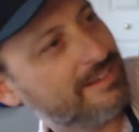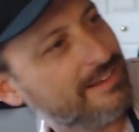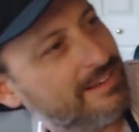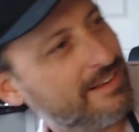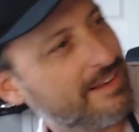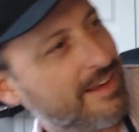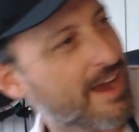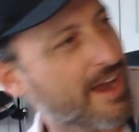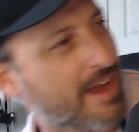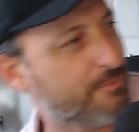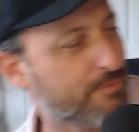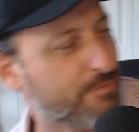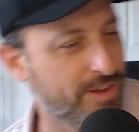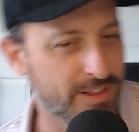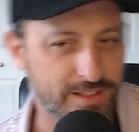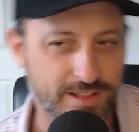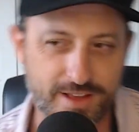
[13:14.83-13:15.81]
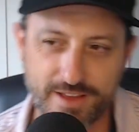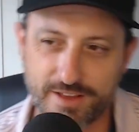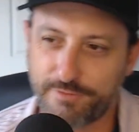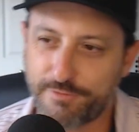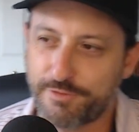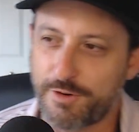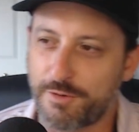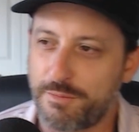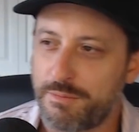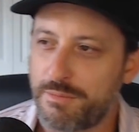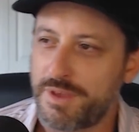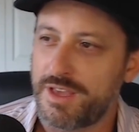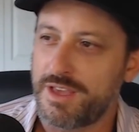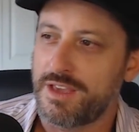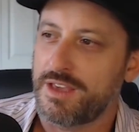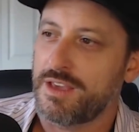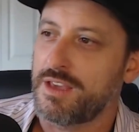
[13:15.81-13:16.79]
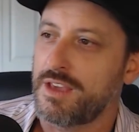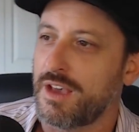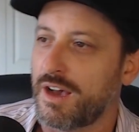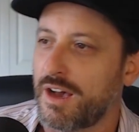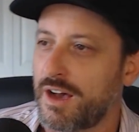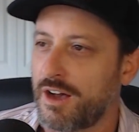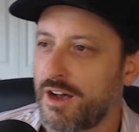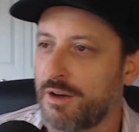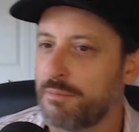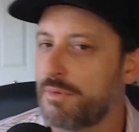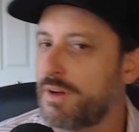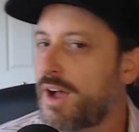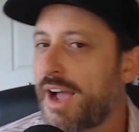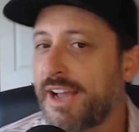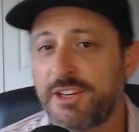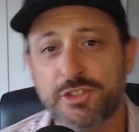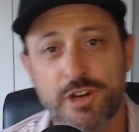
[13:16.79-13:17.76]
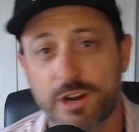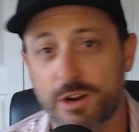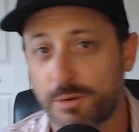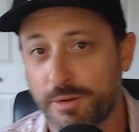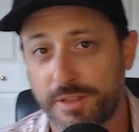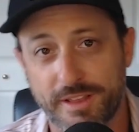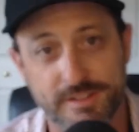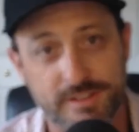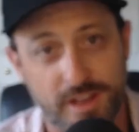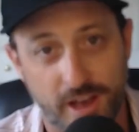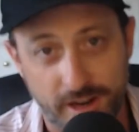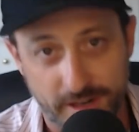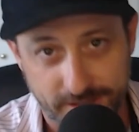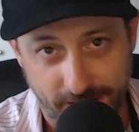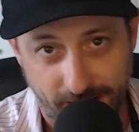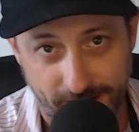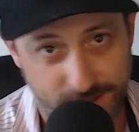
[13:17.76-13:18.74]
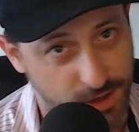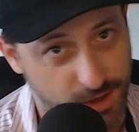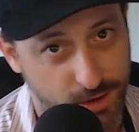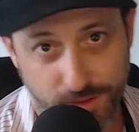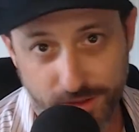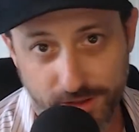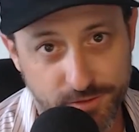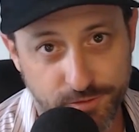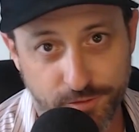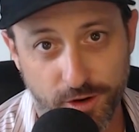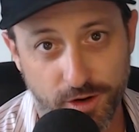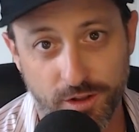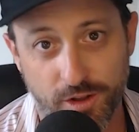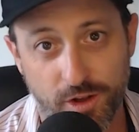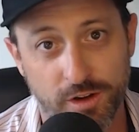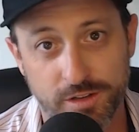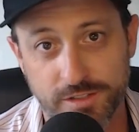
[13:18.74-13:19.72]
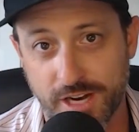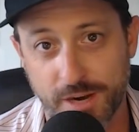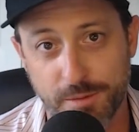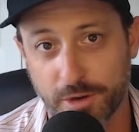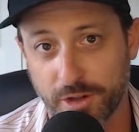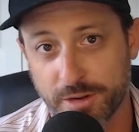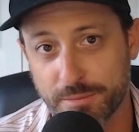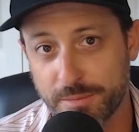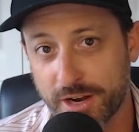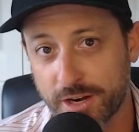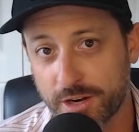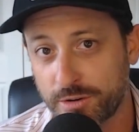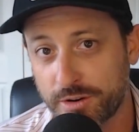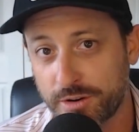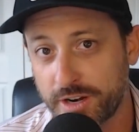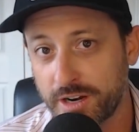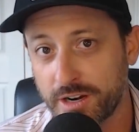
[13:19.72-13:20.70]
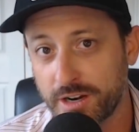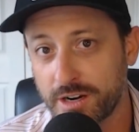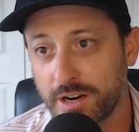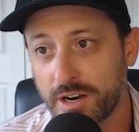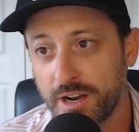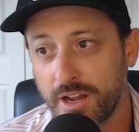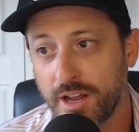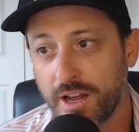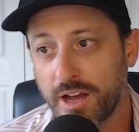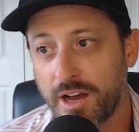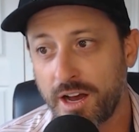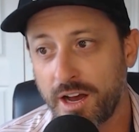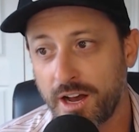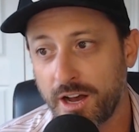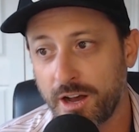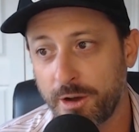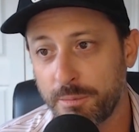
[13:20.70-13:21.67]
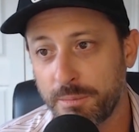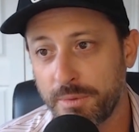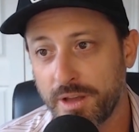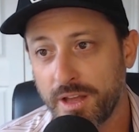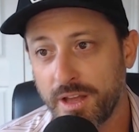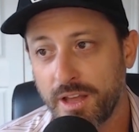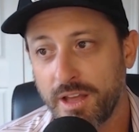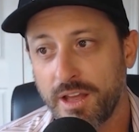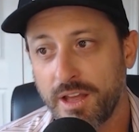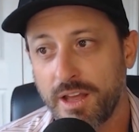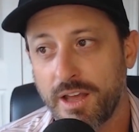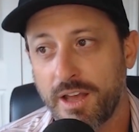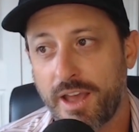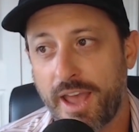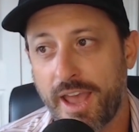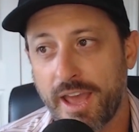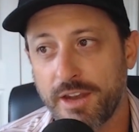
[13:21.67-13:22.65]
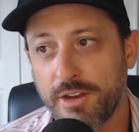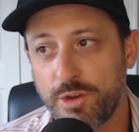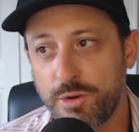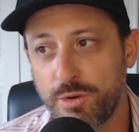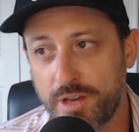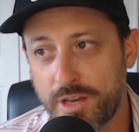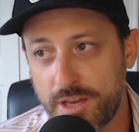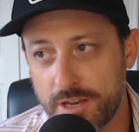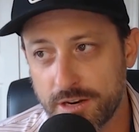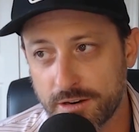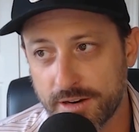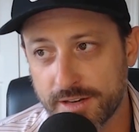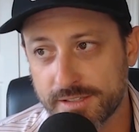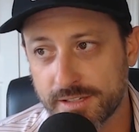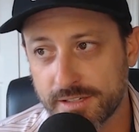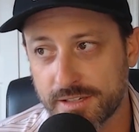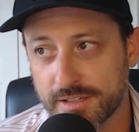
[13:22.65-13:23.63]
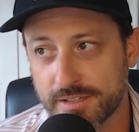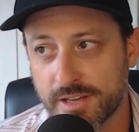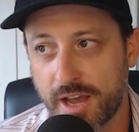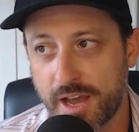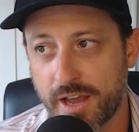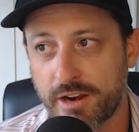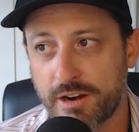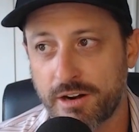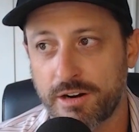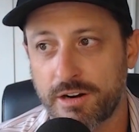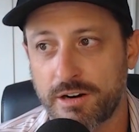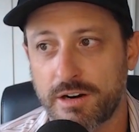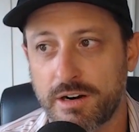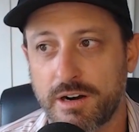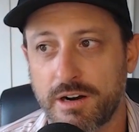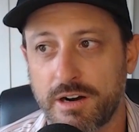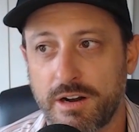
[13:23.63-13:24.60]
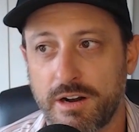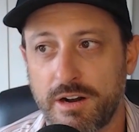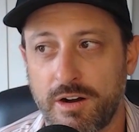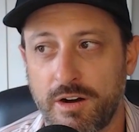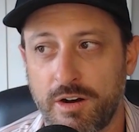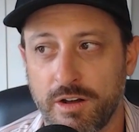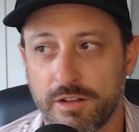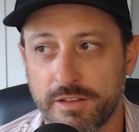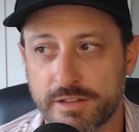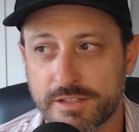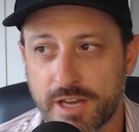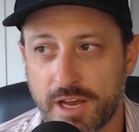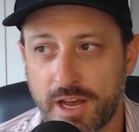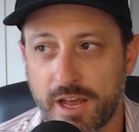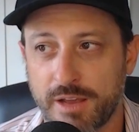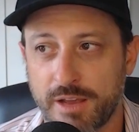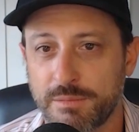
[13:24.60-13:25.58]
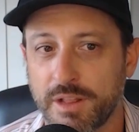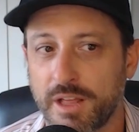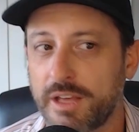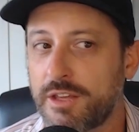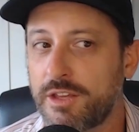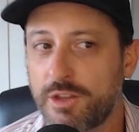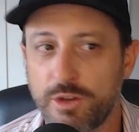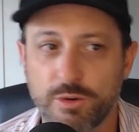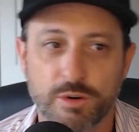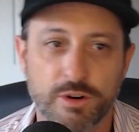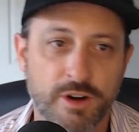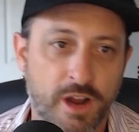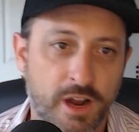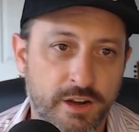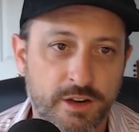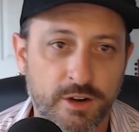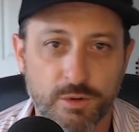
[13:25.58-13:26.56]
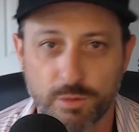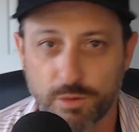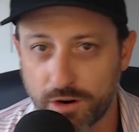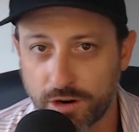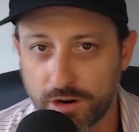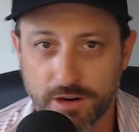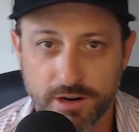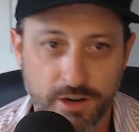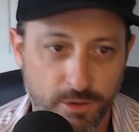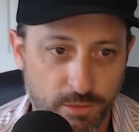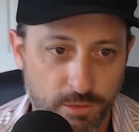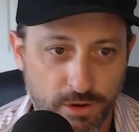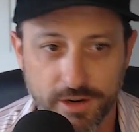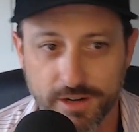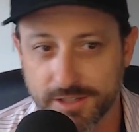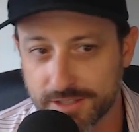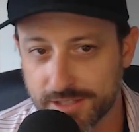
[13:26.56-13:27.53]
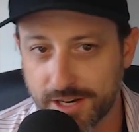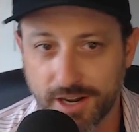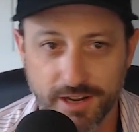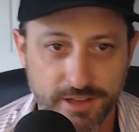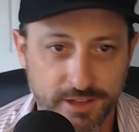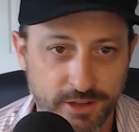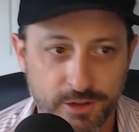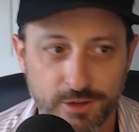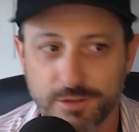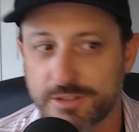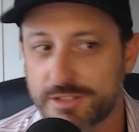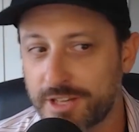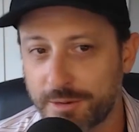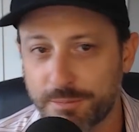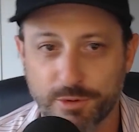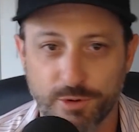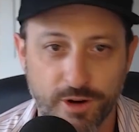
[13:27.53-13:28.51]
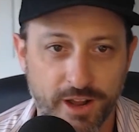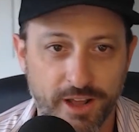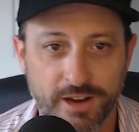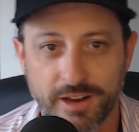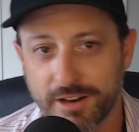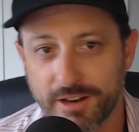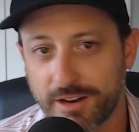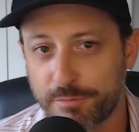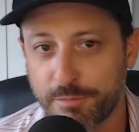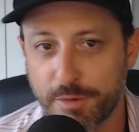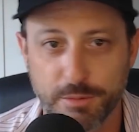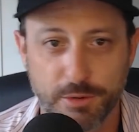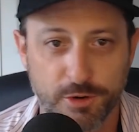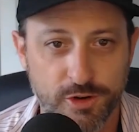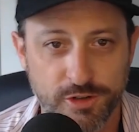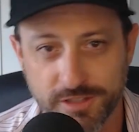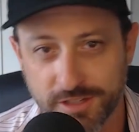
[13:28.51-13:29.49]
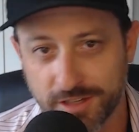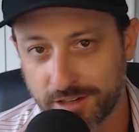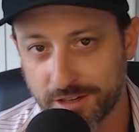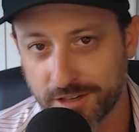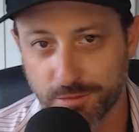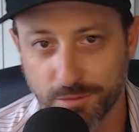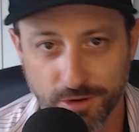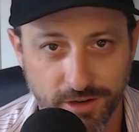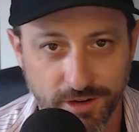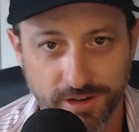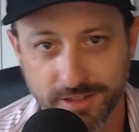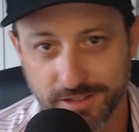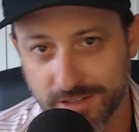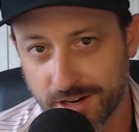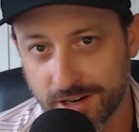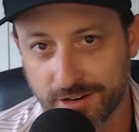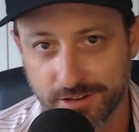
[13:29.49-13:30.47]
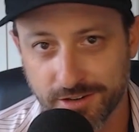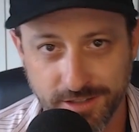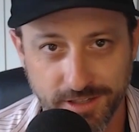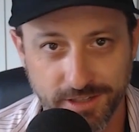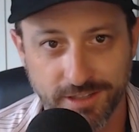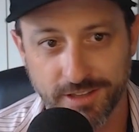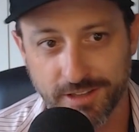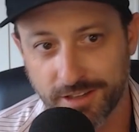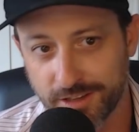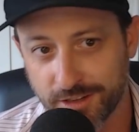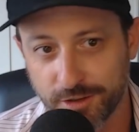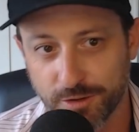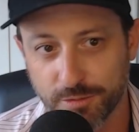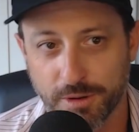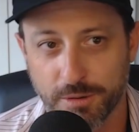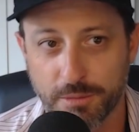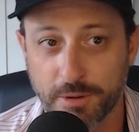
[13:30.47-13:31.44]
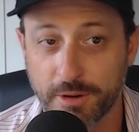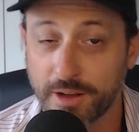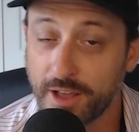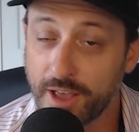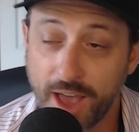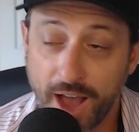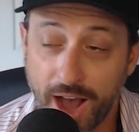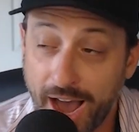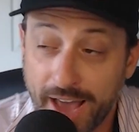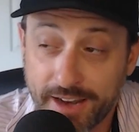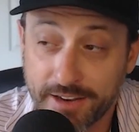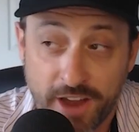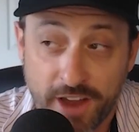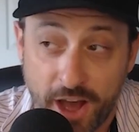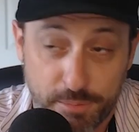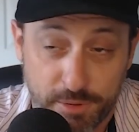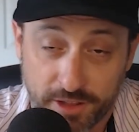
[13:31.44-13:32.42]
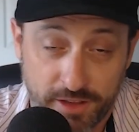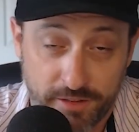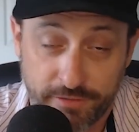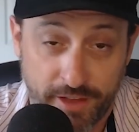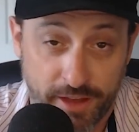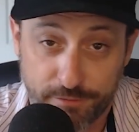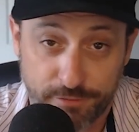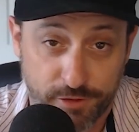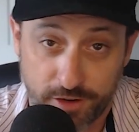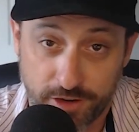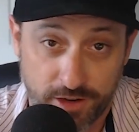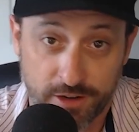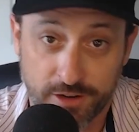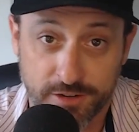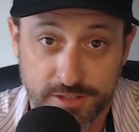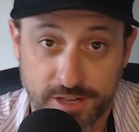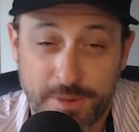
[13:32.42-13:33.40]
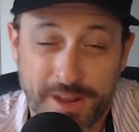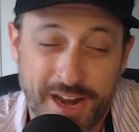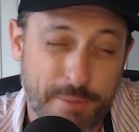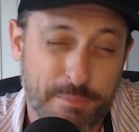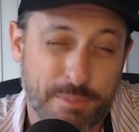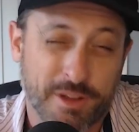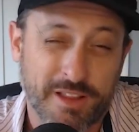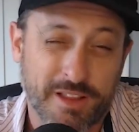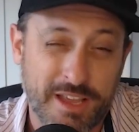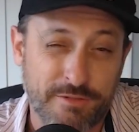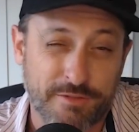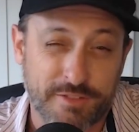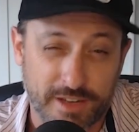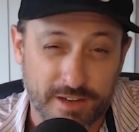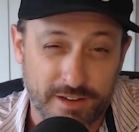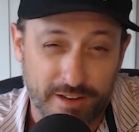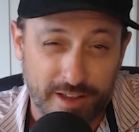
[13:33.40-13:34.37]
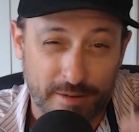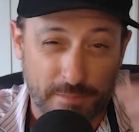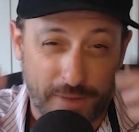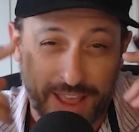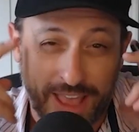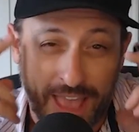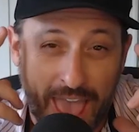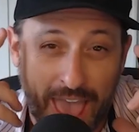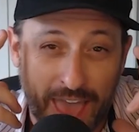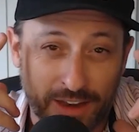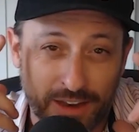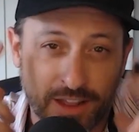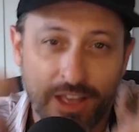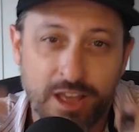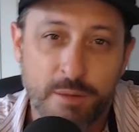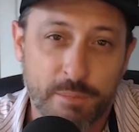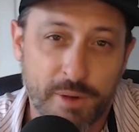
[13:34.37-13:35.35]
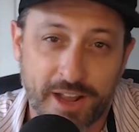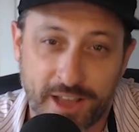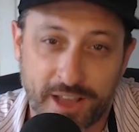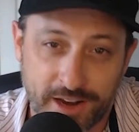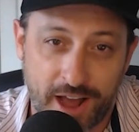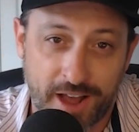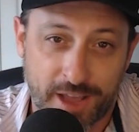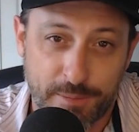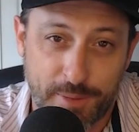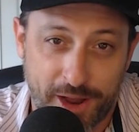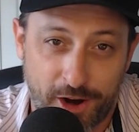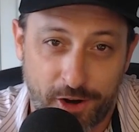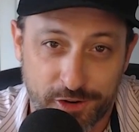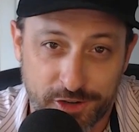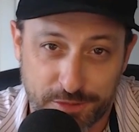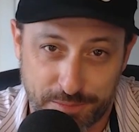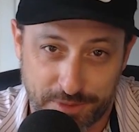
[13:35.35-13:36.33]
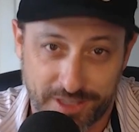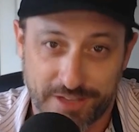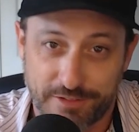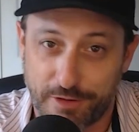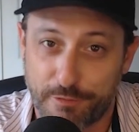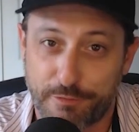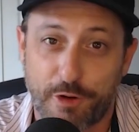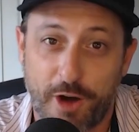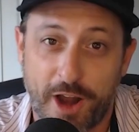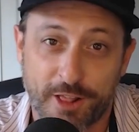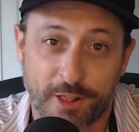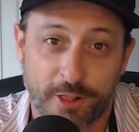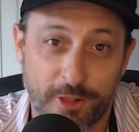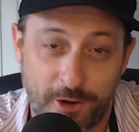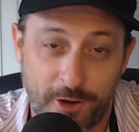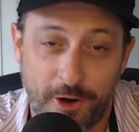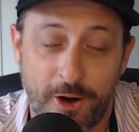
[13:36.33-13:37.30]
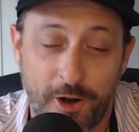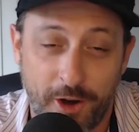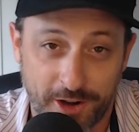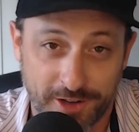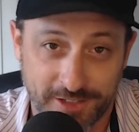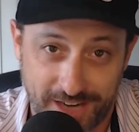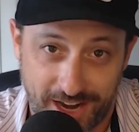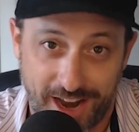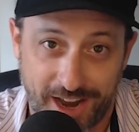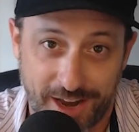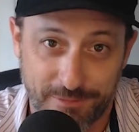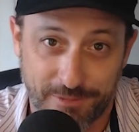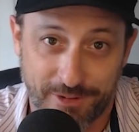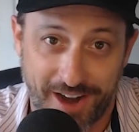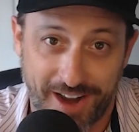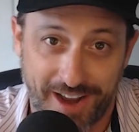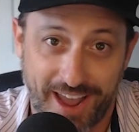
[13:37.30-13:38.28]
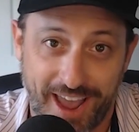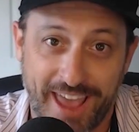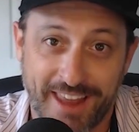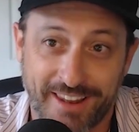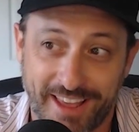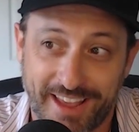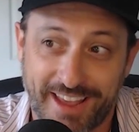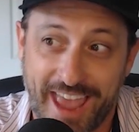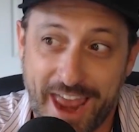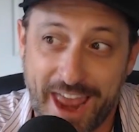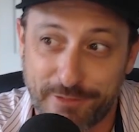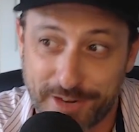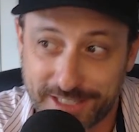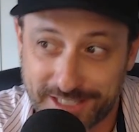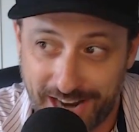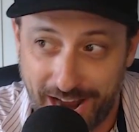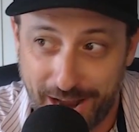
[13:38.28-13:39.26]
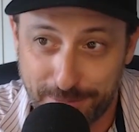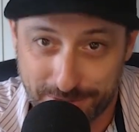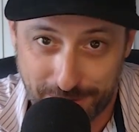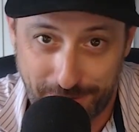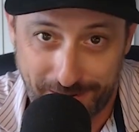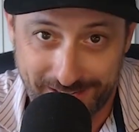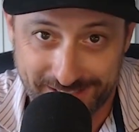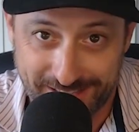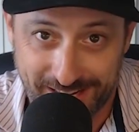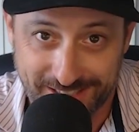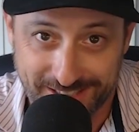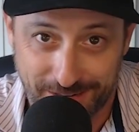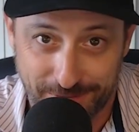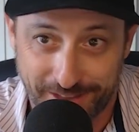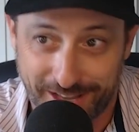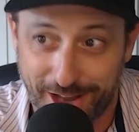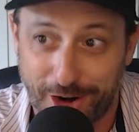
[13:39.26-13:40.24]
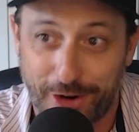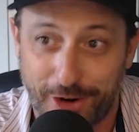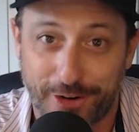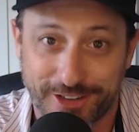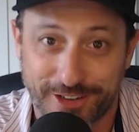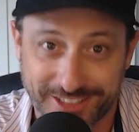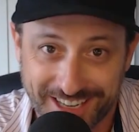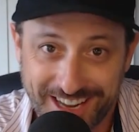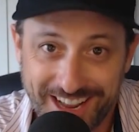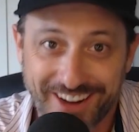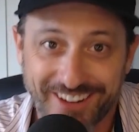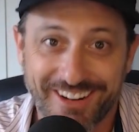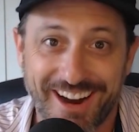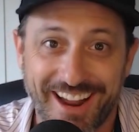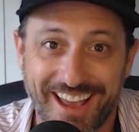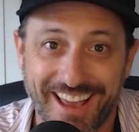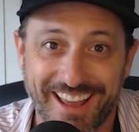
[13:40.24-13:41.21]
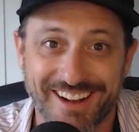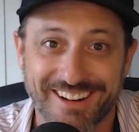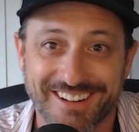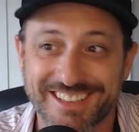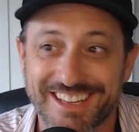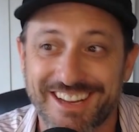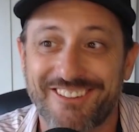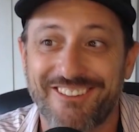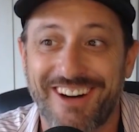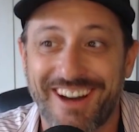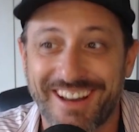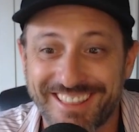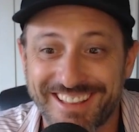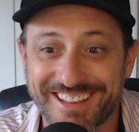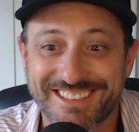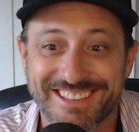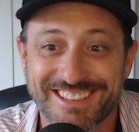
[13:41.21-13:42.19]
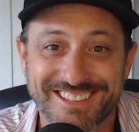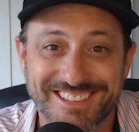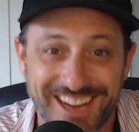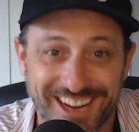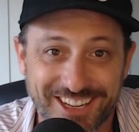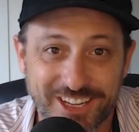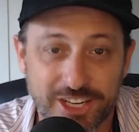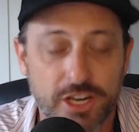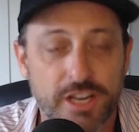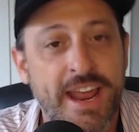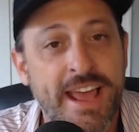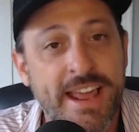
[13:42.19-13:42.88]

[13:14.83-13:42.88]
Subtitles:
Yeah, I feel like for me, I struggled with this. Honestly, I struggled with this for a long time early in my career. And you hear as a designer all the time, like, you are not your work is not you, separate it. If people critique your work, it's not critiquing you, blah, blah. I did not believe that for years. I mean, I believed it in my head, but I could not get my heart to believe it for a long time, right? And like every time somebody said something, it hurt, right? And I was like, what? This is not good.